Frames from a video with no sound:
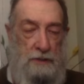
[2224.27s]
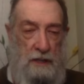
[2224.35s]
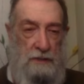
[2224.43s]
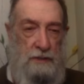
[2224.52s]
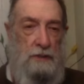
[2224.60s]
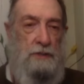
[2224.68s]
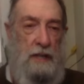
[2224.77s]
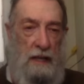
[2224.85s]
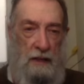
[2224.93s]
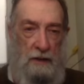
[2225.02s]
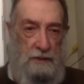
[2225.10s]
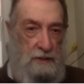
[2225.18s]
sensors,
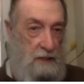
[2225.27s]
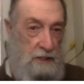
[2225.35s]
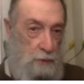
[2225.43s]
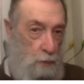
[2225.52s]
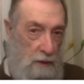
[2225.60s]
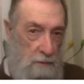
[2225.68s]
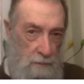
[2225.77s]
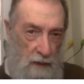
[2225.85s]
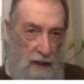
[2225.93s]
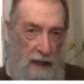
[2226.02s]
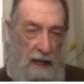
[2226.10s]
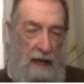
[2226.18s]
and there's this one.
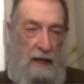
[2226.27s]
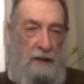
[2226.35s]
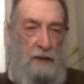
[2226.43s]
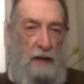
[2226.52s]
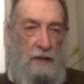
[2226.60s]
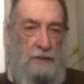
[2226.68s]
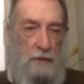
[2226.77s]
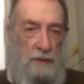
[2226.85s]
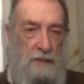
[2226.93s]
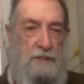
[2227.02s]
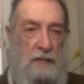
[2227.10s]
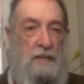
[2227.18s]
And uh, so
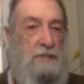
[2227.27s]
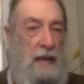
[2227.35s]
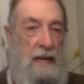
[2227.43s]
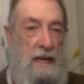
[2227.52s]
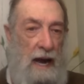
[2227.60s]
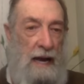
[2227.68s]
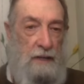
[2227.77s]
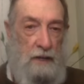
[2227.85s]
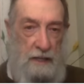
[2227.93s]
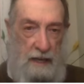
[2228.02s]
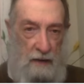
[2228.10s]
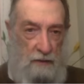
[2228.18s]
this is a
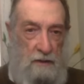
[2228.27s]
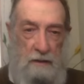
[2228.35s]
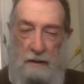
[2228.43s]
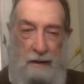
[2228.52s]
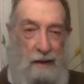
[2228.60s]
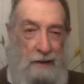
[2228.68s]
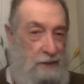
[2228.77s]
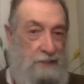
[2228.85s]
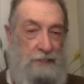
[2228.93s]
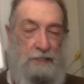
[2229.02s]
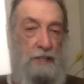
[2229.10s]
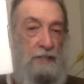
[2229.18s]
Geiger counter.
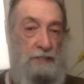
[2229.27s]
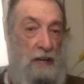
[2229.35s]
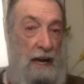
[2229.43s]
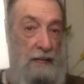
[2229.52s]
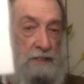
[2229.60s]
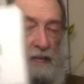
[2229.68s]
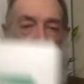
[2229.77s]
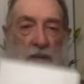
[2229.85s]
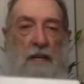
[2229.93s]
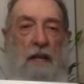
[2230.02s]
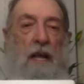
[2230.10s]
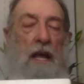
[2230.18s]
This is the size of
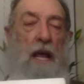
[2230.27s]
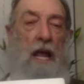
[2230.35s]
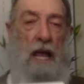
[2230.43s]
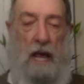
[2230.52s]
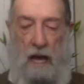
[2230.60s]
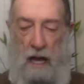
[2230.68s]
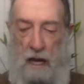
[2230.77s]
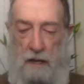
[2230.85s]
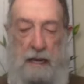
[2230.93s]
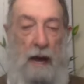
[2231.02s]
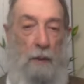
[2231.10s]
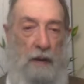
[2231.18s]
it uh,
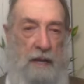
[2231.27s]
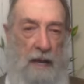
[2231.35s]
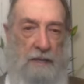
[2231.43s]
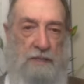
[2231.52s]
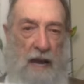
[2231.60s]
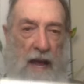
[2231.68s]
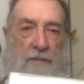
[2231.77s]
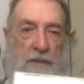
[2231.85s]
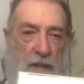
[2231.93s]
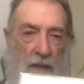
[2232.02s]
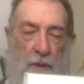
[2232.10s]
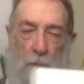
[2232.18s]
nowadays. I have
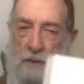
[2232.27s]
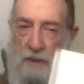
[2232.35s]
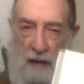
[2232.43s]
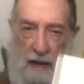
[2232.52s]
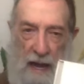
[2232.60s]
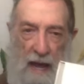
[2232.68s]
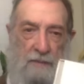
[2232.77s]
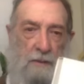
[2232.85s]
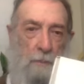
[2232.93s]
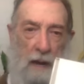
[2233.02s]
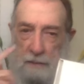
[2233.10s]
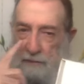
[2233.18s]
another one that I have
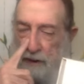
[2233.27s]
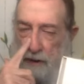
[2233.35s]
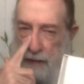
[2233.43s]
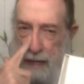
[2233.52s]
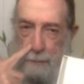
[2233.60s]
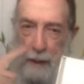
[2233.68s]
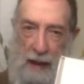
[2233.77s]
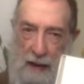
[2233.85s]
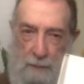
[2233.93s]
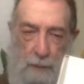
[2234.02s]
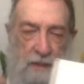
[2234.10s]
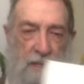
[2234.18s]
in my Faraday
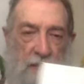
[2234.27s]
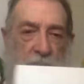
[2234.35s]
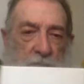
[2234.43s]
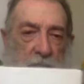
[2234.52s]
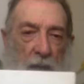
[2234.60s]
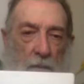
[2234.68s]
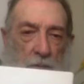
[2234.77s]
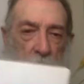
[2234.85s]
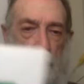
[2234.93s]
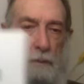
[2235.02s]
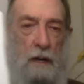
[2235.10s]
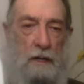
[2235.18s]
bag, but that's out in the
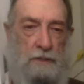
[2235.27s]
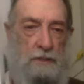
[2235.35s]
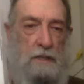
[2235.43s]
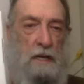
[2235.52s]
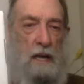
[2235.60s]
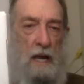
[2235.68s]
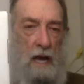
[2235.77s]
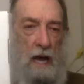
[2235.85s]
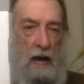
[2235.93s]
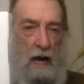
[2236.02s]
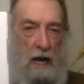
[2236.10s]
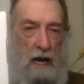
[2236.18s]
garage.
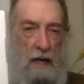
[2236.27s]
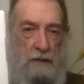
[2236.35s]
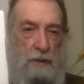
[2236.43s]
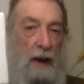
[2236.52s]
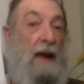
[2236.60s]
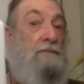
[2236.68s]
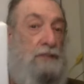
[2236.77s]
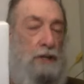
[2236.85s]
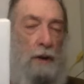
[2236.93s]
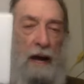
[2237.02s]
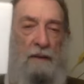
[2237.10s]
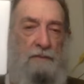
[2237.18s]
Uh, so I have
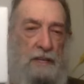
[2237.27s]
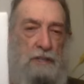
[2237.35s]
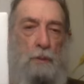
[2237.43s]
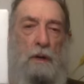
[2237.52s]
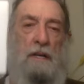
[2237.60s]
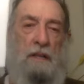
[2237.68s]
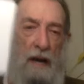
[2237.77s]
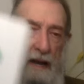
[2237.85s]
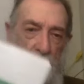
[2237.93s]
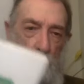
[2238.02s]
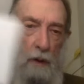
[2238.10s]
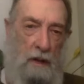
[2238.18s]
two. I have this one, and I
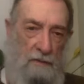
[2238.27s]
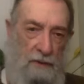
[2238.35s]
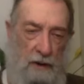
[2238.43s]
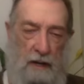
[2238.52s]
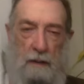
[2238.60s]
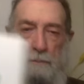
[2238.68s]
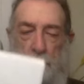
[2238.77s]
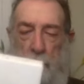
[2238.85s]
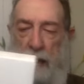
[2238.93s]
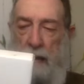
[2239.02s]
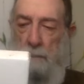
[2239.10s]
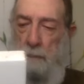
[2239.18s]
have the one in the Faraday
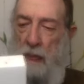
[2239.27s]
bag.